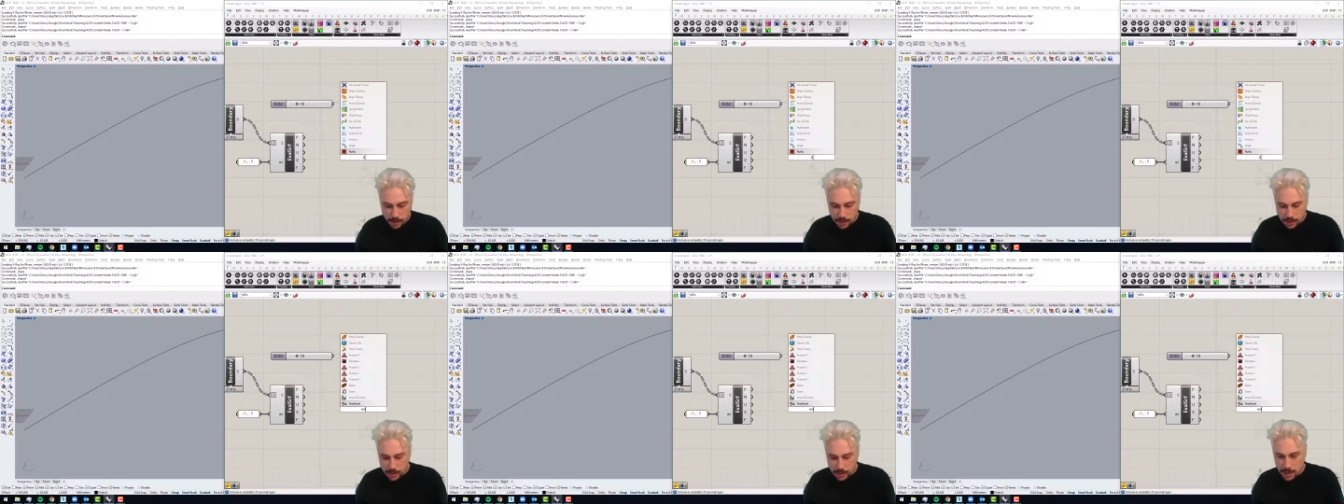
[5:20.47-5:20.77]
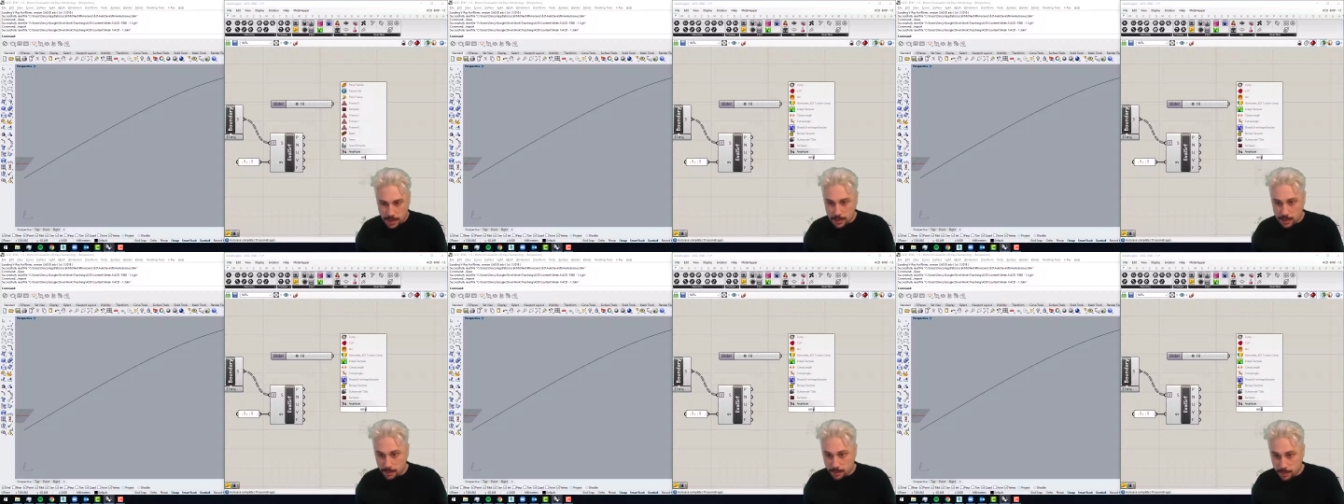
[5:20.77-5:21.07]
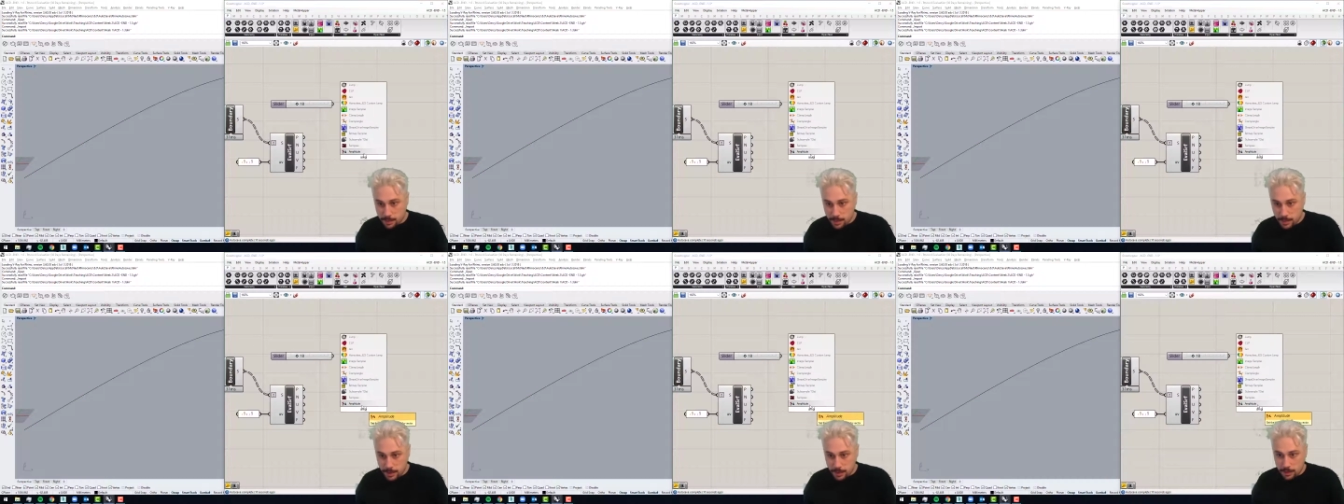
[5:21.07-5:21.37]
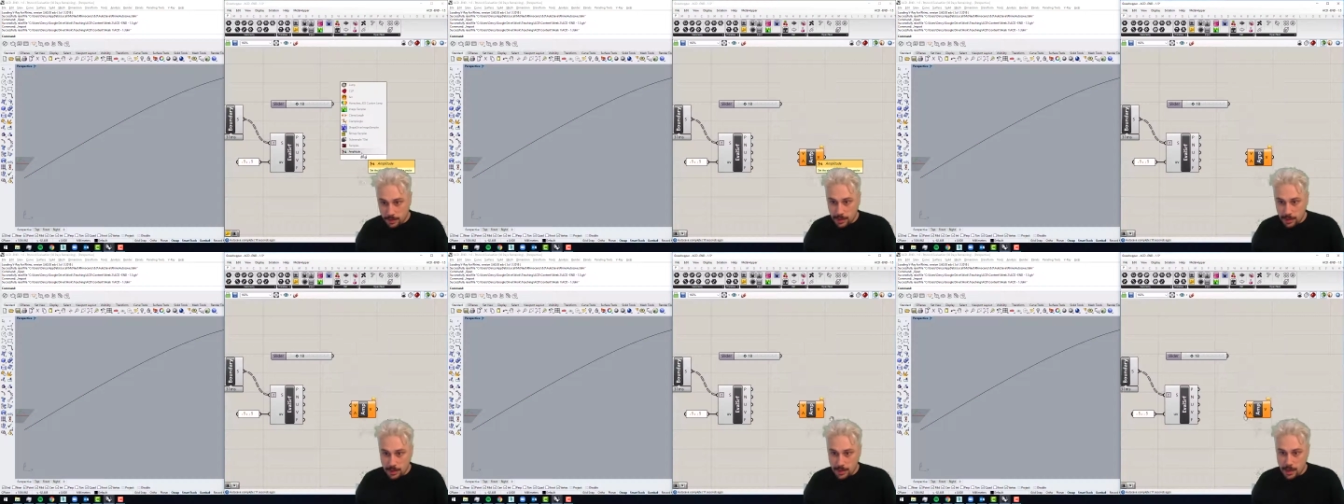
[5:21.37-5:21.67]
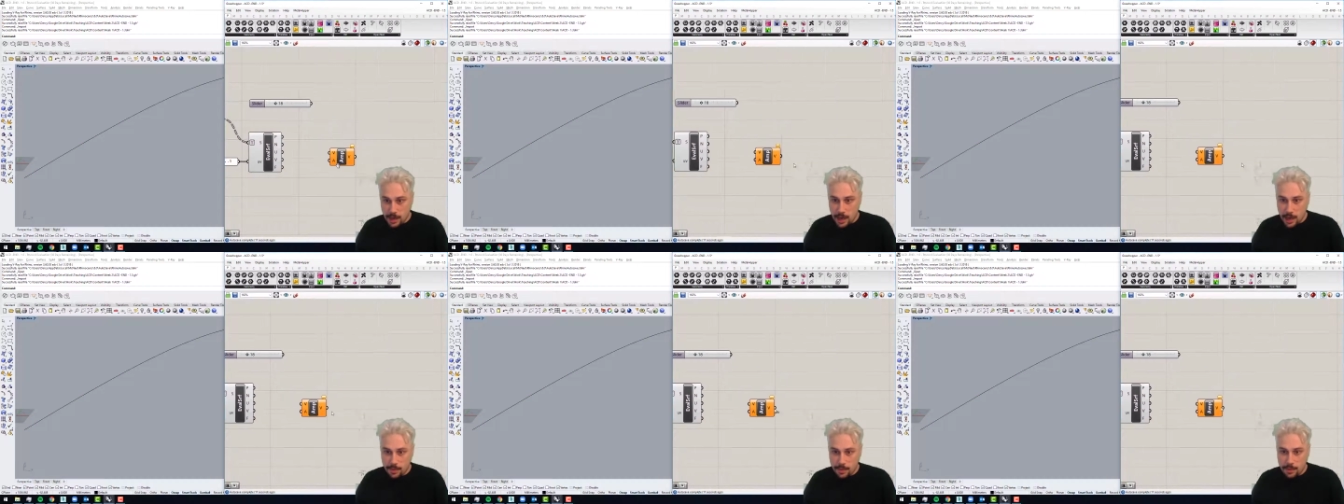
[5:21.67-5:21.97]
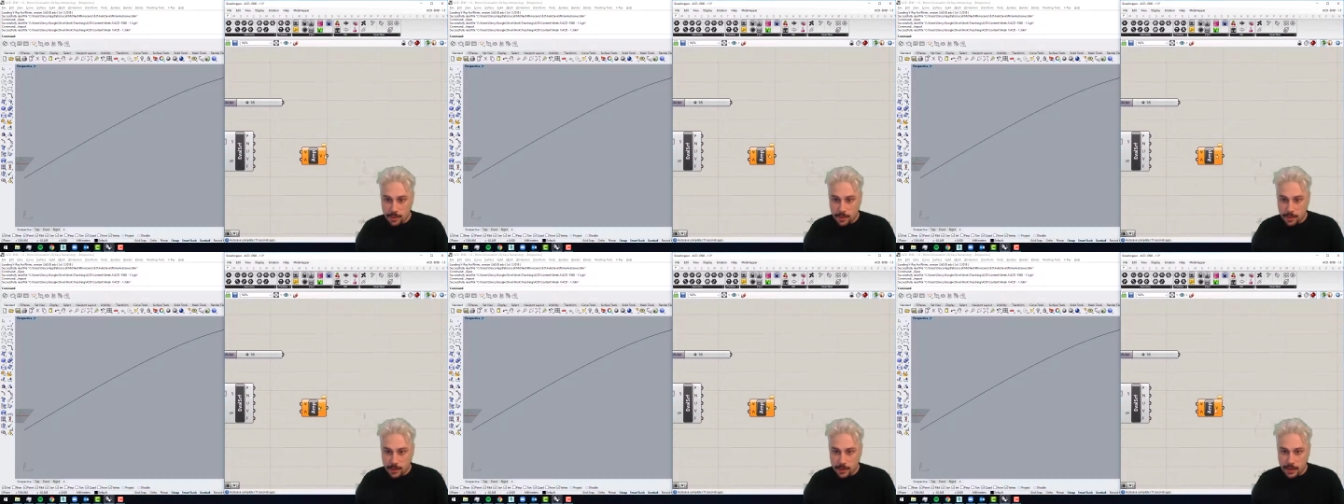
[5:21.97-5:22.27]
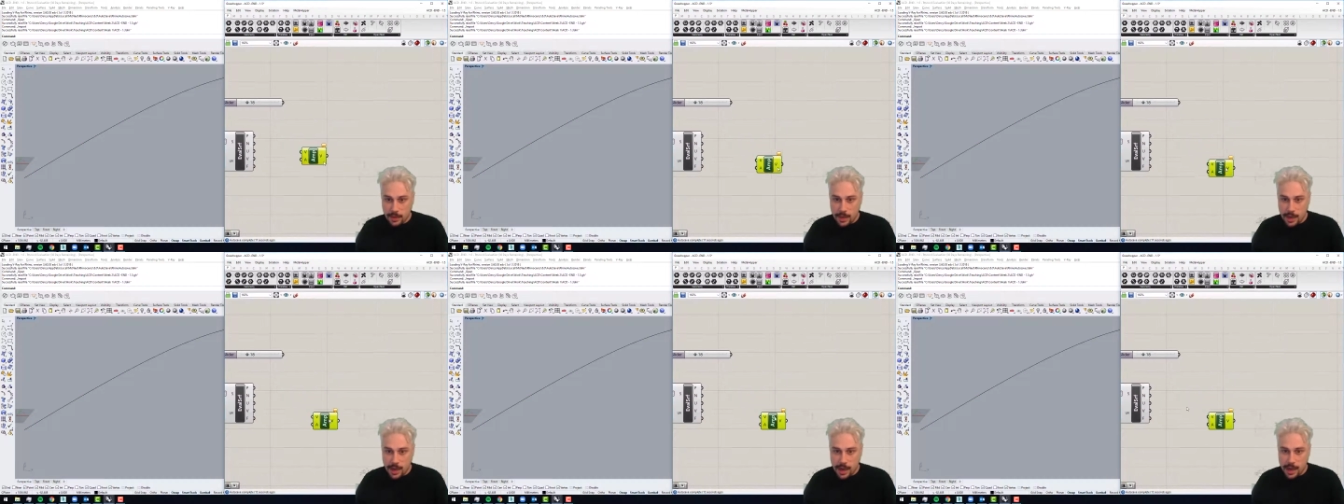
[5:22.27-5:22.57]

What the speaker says: let's start to build this up on the